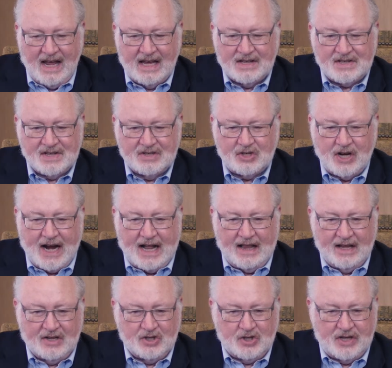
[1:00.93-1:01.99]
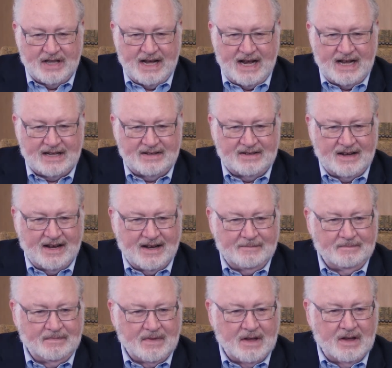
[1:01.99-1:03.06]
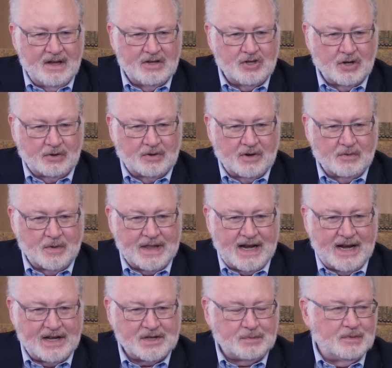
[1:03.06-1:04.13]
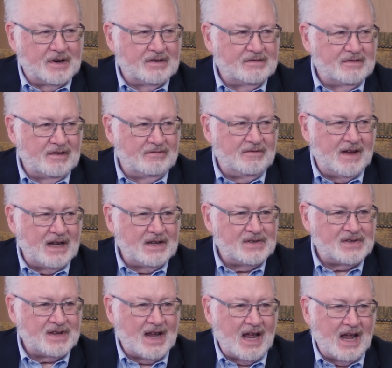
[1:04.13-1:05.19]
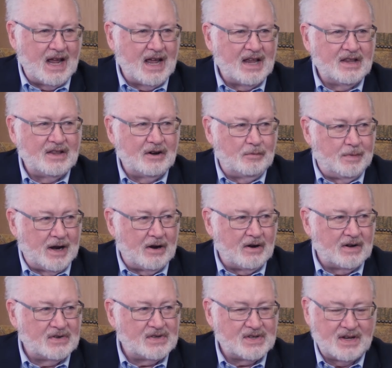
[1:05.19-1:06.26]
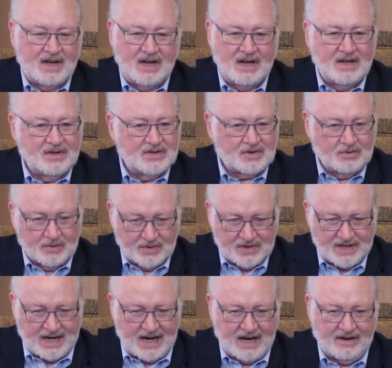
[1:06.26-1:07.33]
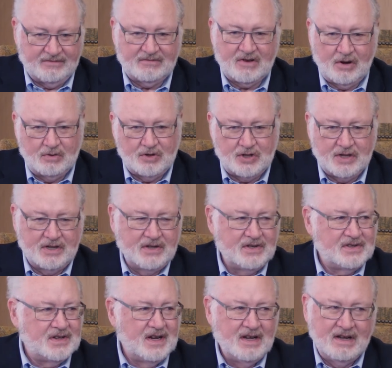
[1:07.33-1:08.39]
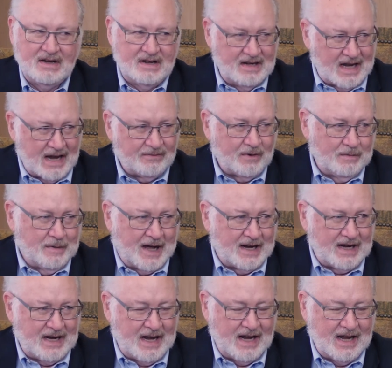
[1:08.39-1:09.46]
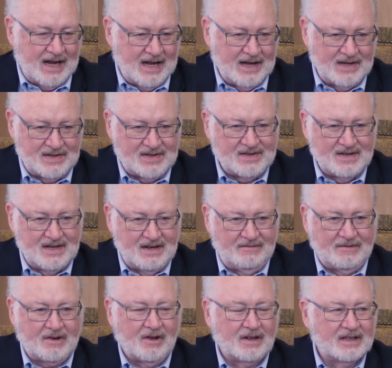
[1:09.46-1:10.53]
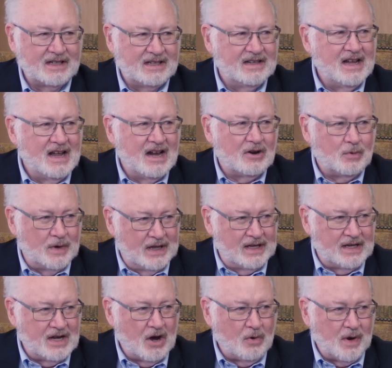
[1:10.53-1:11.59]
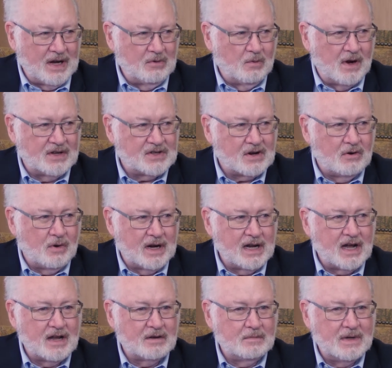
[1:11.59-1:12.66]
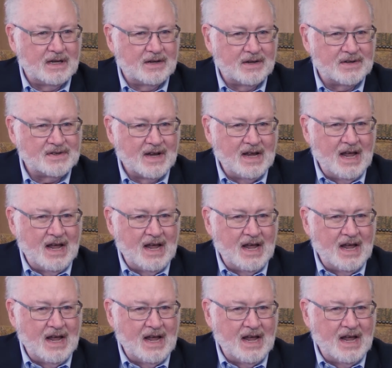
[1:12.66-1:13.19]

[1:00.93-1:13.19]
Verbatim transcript: It's a challenge that um, children with asthma face, and their parents and school staff, coaches, everybody has difficulty really knowing what's going on because